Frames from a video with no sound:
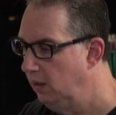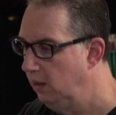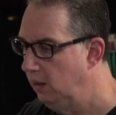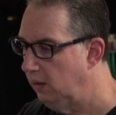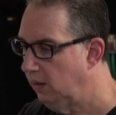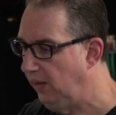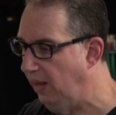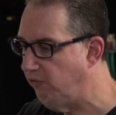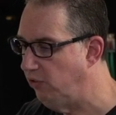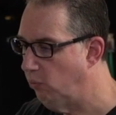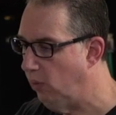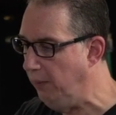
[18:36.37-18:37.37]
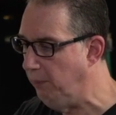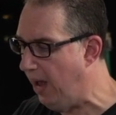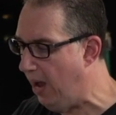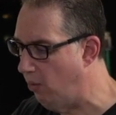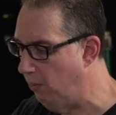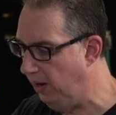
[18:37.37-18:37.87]
The left and right
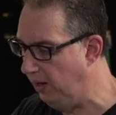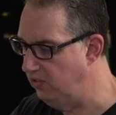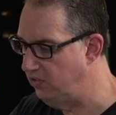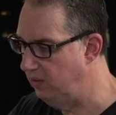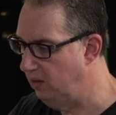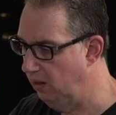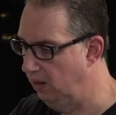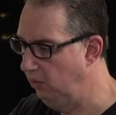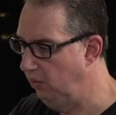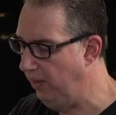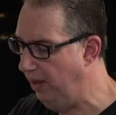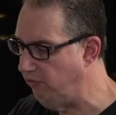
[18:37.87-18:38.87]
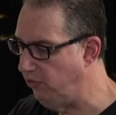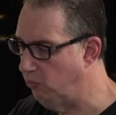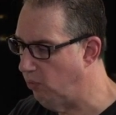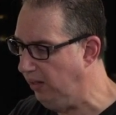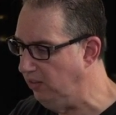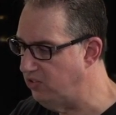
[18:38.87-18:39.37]
power buttons, the left and
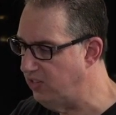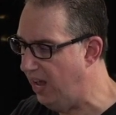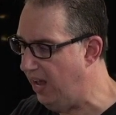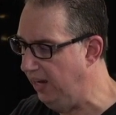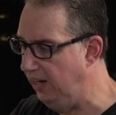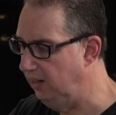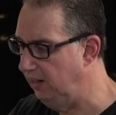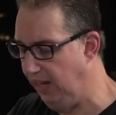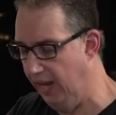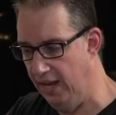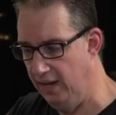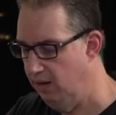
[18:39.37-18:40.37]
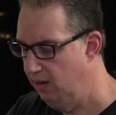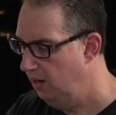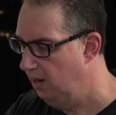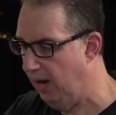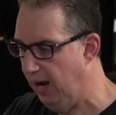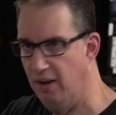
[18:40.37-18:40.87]
right side, again,
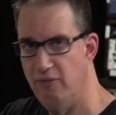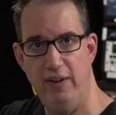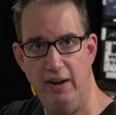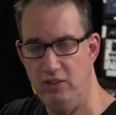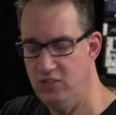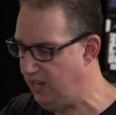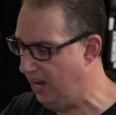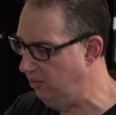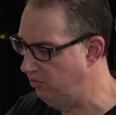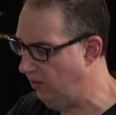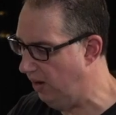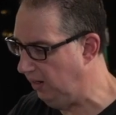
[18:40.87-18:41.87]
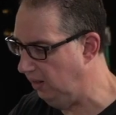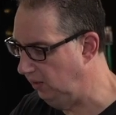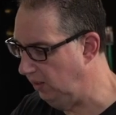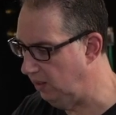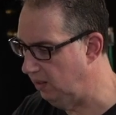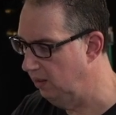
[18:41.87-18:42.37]
very satisfying
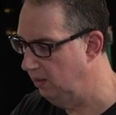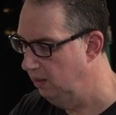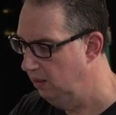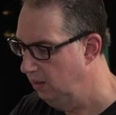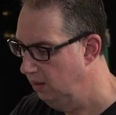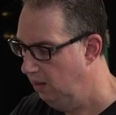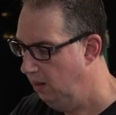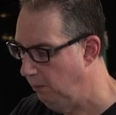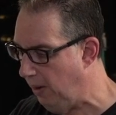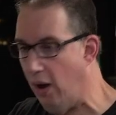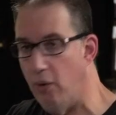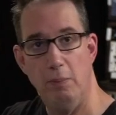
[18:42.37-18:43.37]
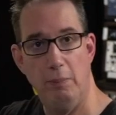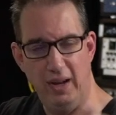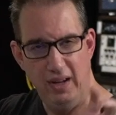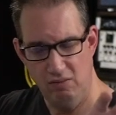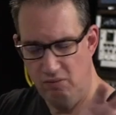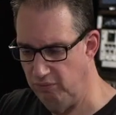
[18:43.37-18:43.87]
click. Power
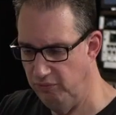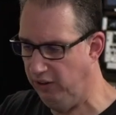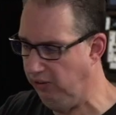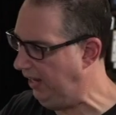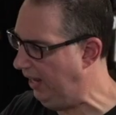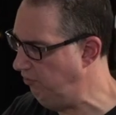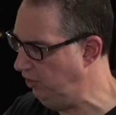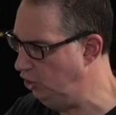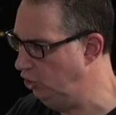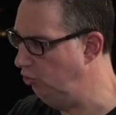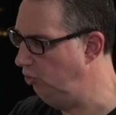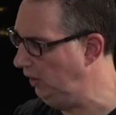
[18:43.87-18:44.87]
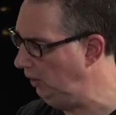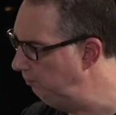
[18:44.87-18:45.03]
button, very heavy duty.